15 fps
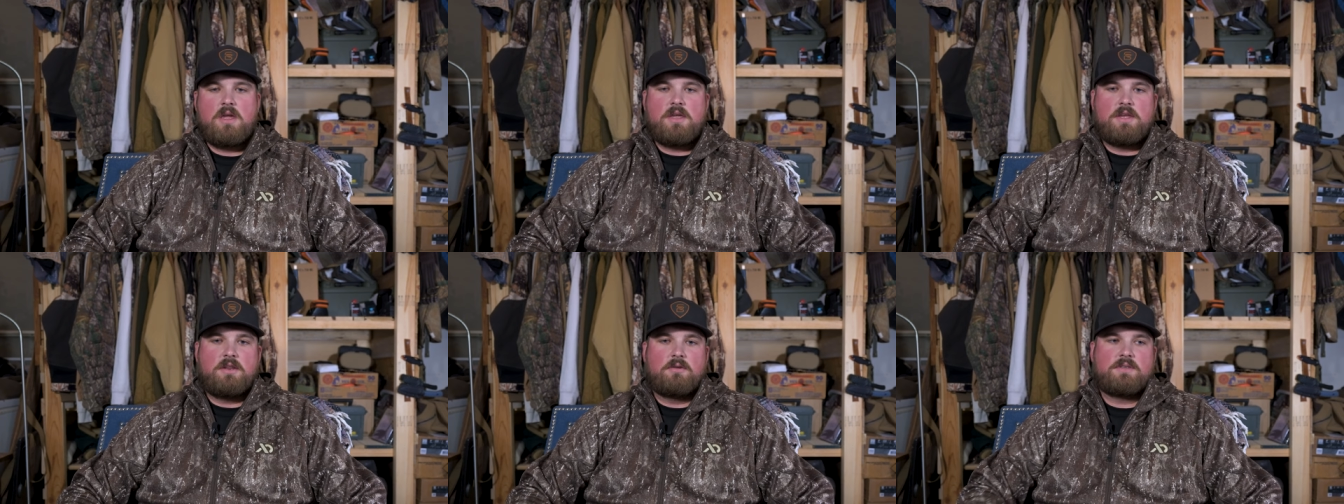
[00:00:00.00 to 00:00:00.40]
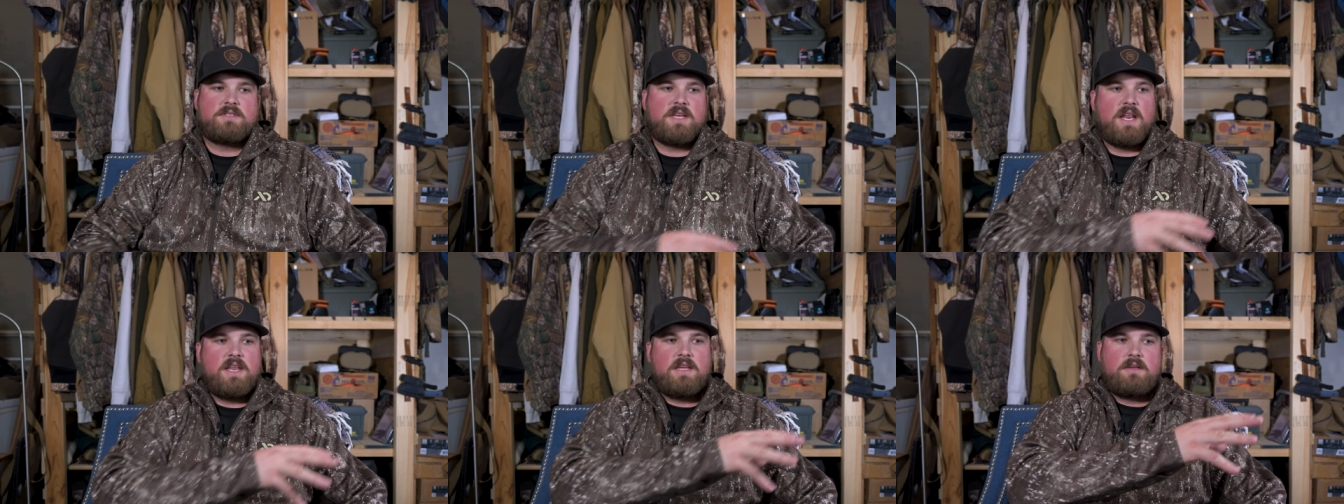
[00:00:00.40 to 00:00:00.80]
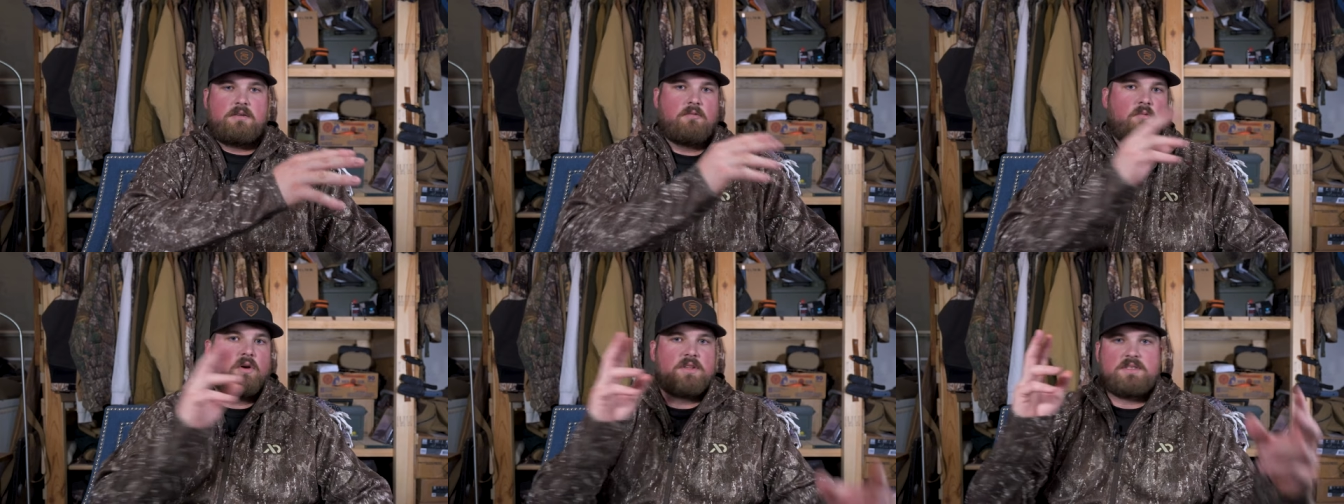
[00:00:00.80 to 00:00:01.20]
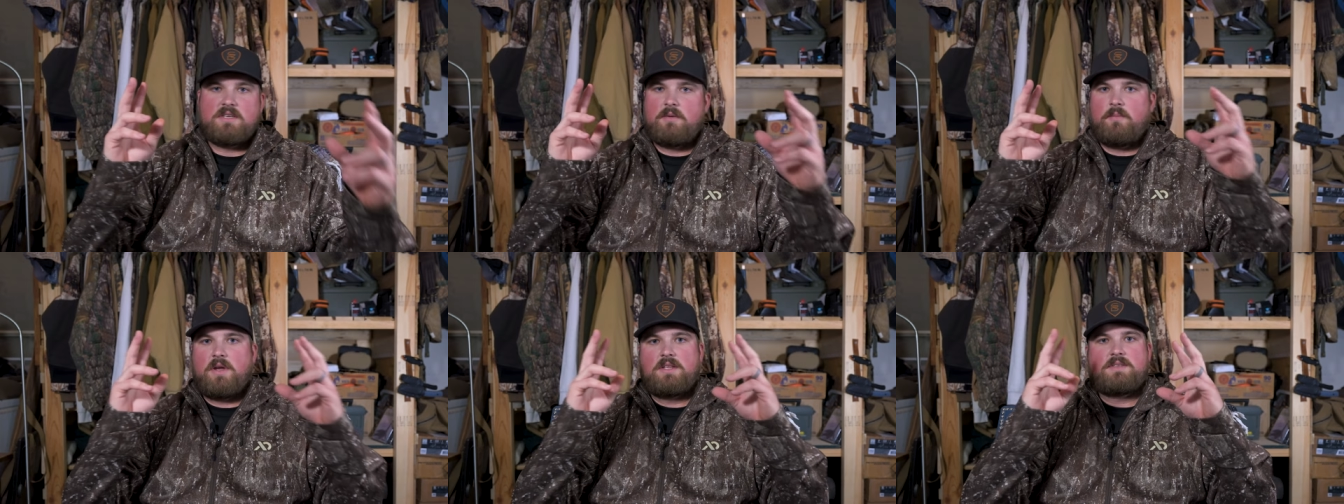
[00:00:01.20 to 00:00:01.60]
you know, setting what
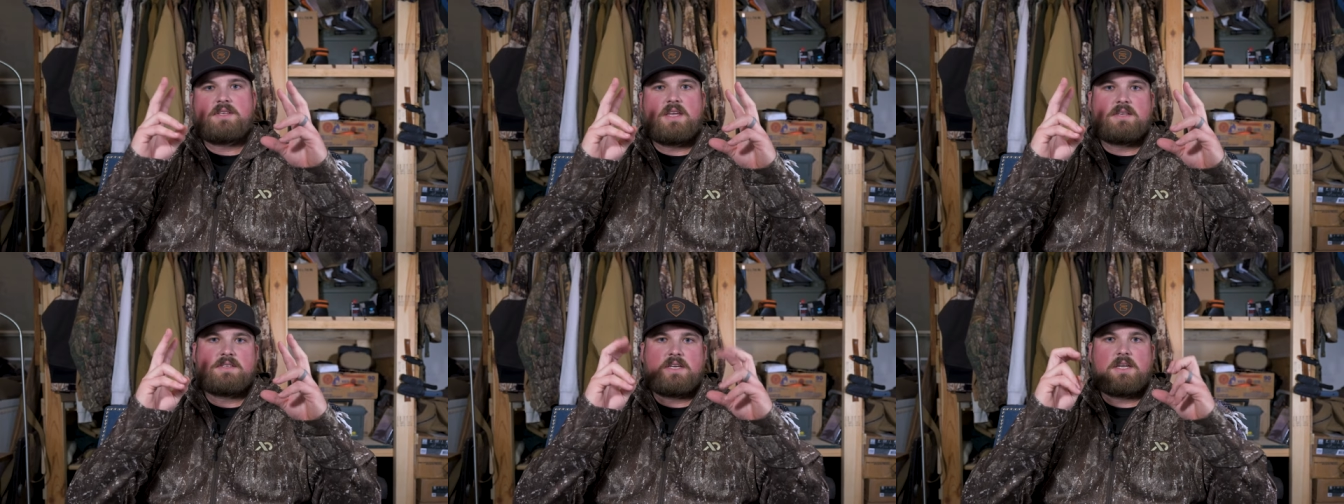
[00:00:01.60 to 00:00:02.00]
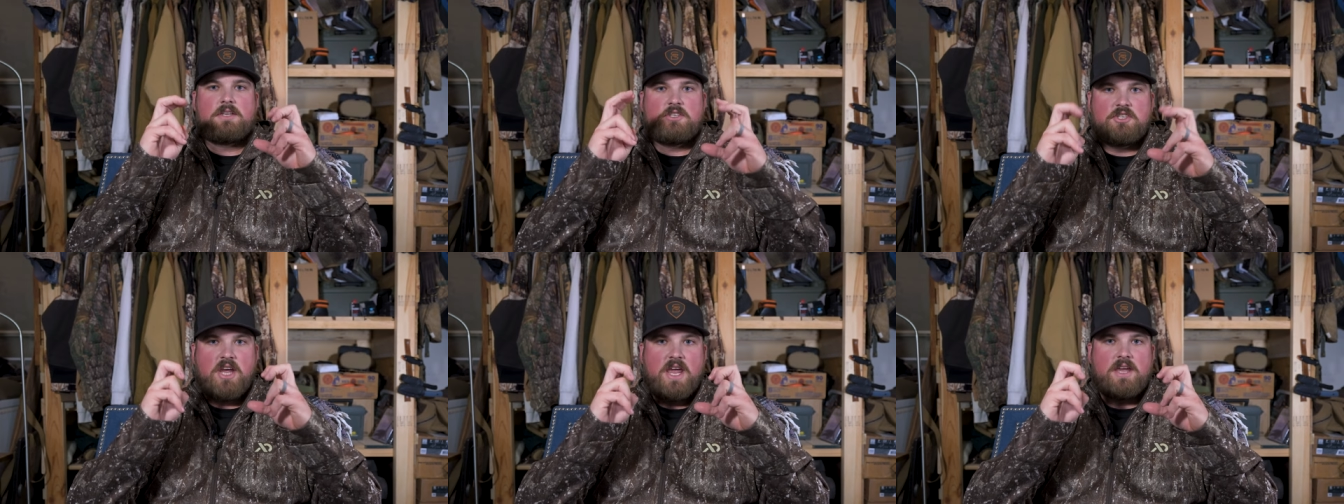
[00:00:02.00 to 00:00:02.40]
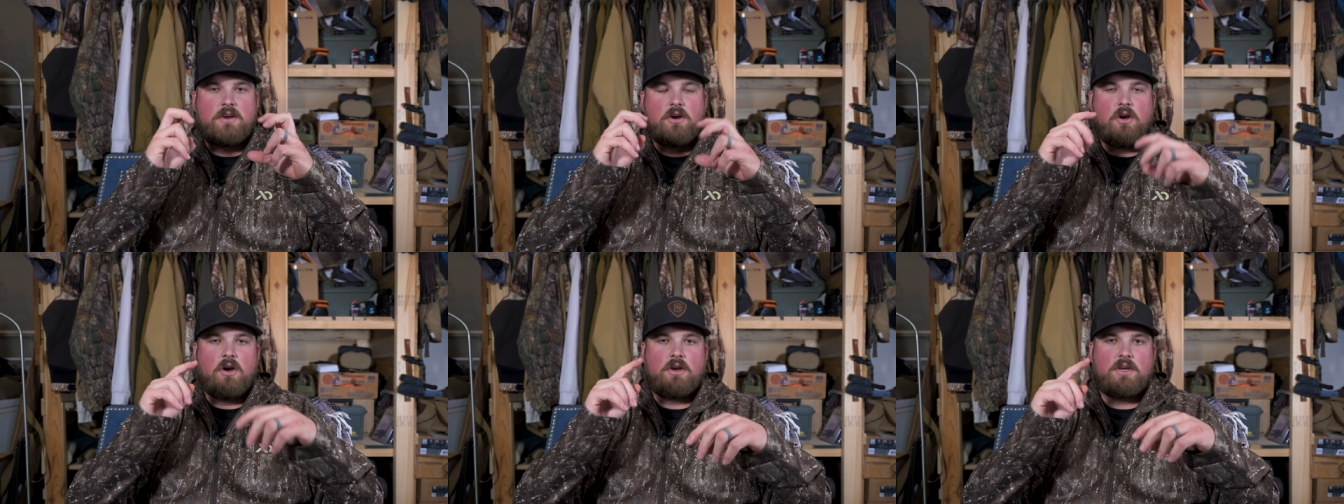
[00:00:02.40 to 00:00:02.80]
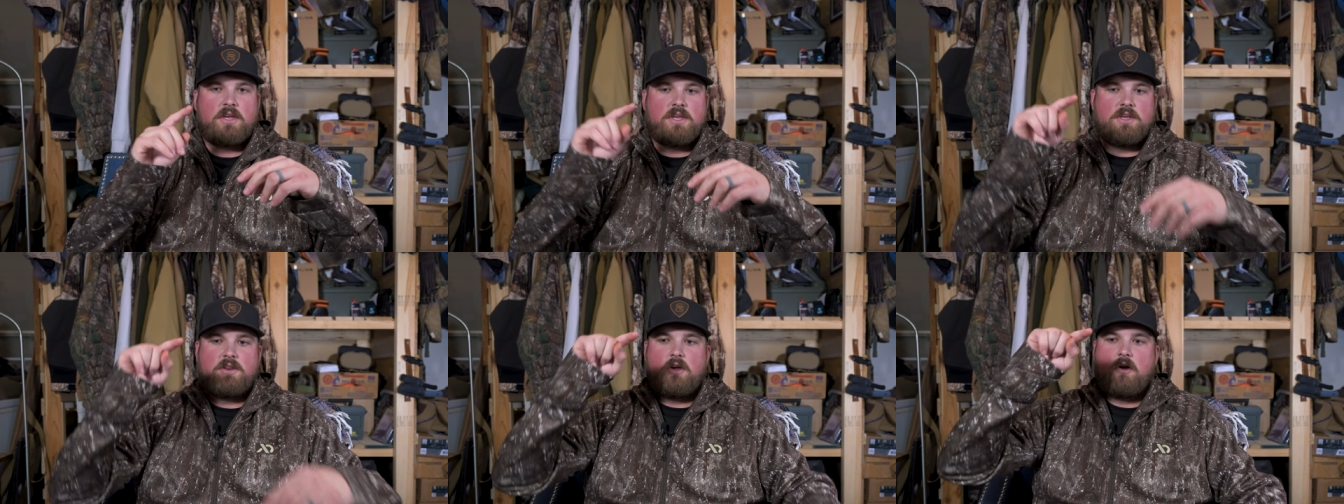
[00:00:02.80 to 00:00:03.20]
some might say is like a J hook,
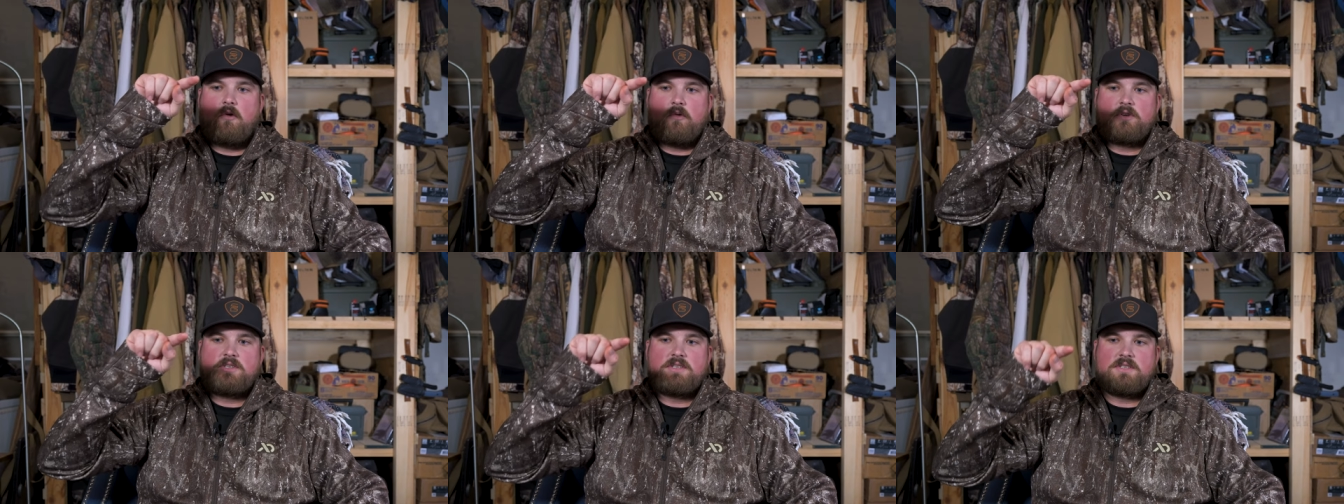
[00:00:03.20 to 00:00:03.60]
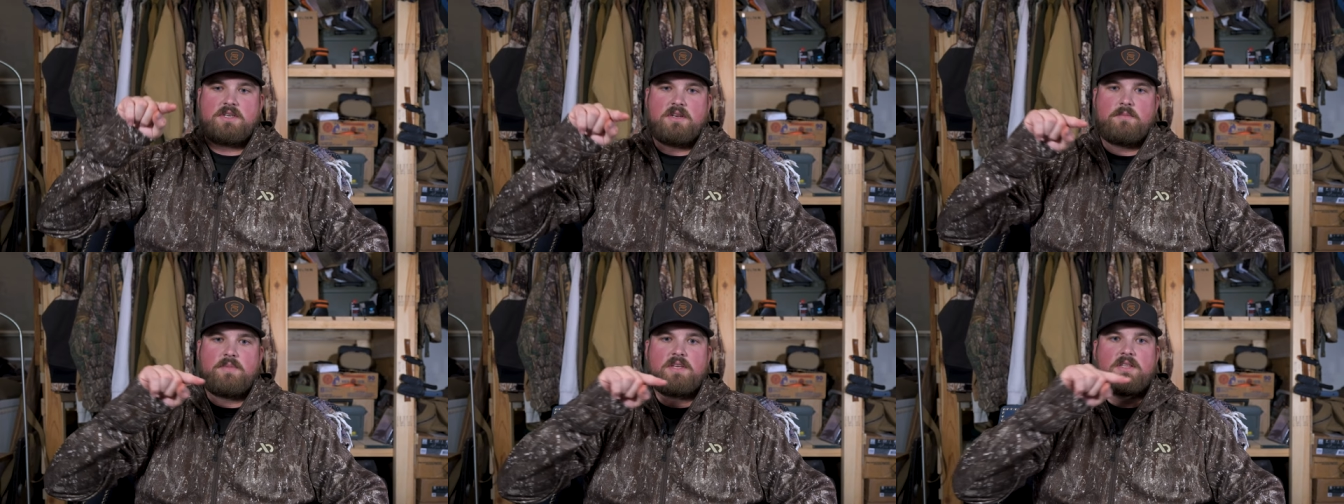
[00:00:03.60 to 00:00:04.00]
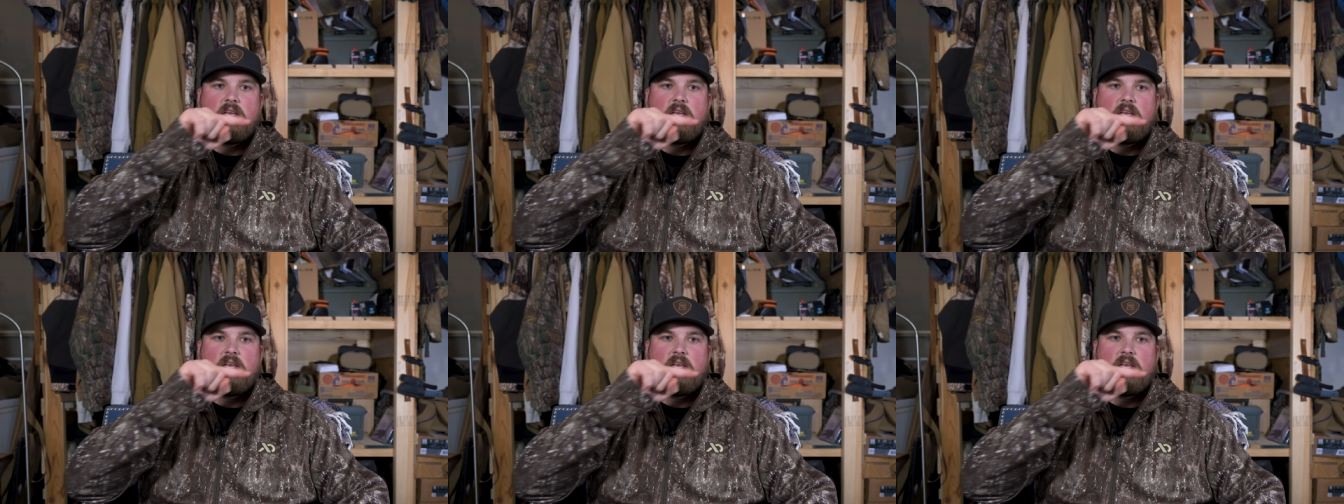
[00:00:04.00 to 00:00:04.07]
you know, which is going to be